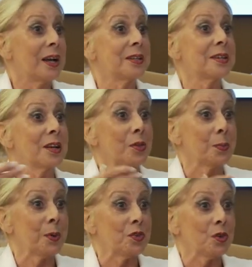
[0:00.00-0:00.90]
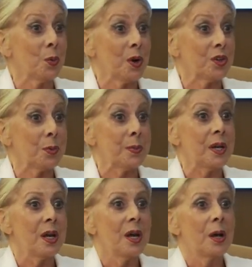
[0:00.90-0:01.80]
Until the person who works with
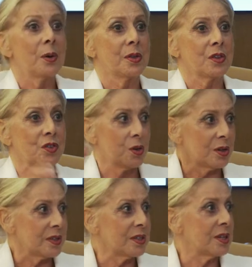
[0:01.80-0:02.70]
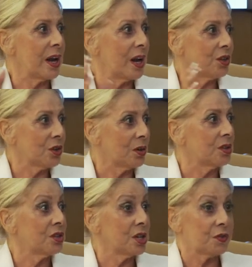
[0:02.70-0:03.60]
me, well, this girl is international,
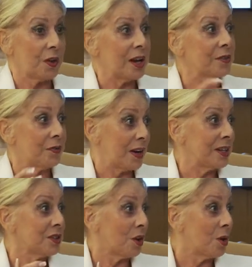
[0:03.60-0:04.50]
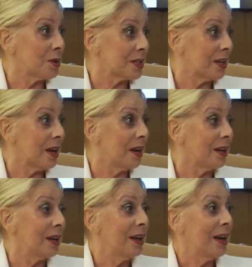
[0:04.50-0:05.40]
and she's. I finally saw her
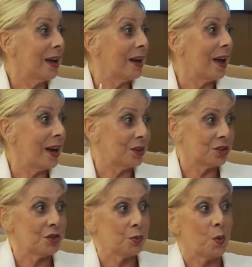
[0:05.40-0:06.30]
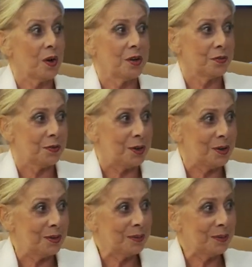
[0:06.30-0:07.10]
sing and act. She's wonderful. Yeah.